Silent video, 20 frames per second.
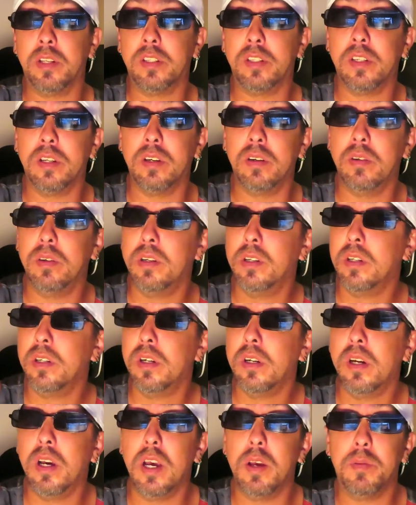So,
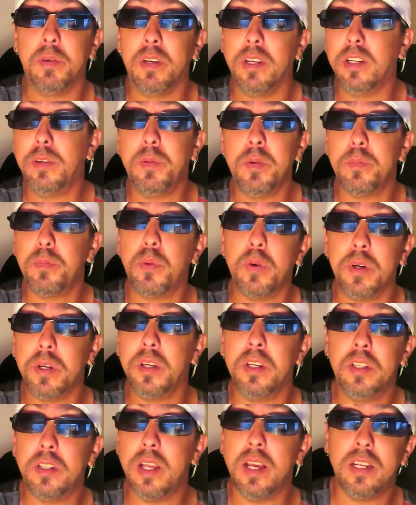I mean, it's been boy,
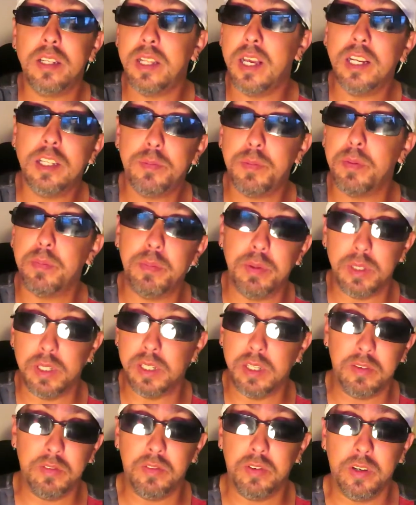it's, that that's been
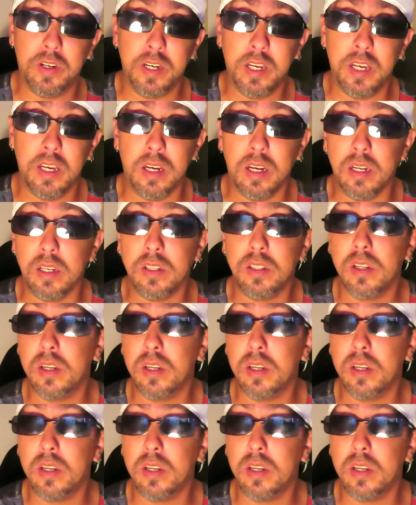building for eons.